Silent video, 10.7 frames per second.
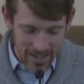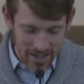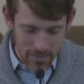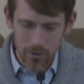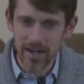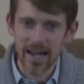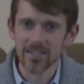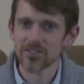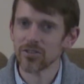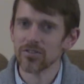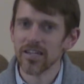I'm going to
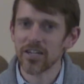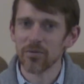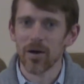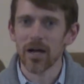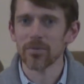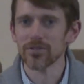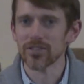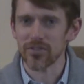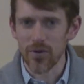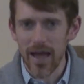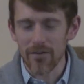ask you to take your Bibles,
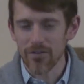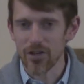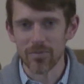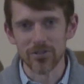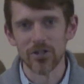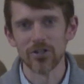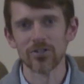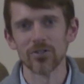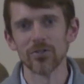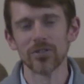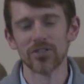if you have them, and turn to
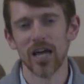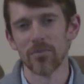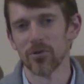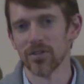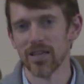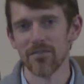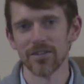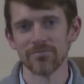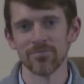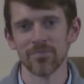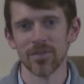Luke chapter
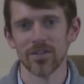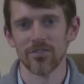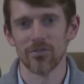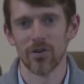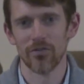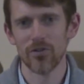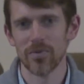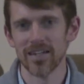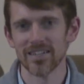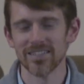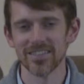11 for a few
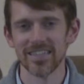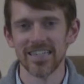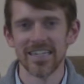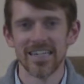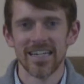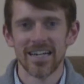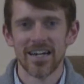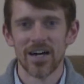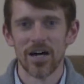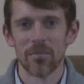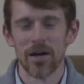minutes.
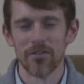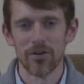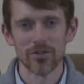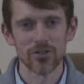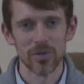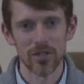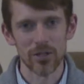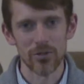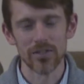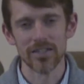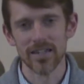Um, I've also
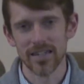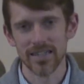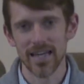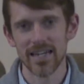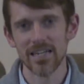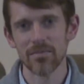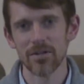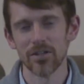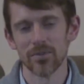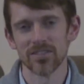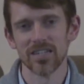included in that email
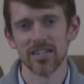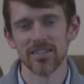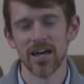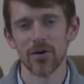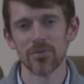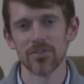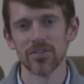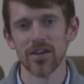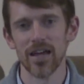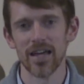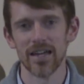that was sent out
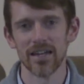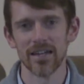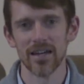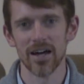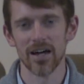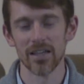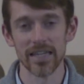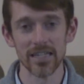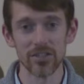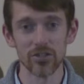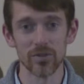and a
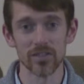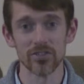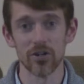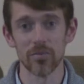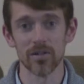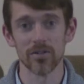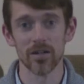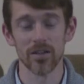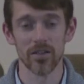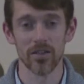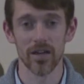link to a sermon
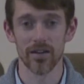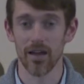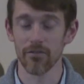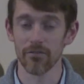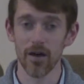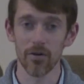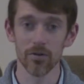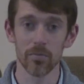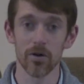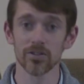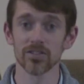that I found
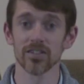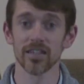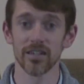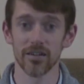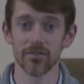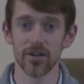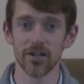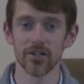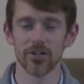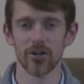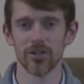personally very
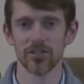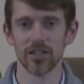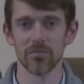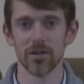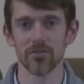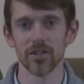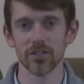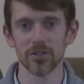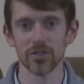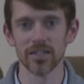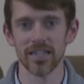encouraging and
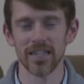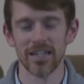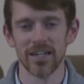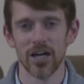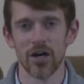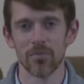beneficial. Um,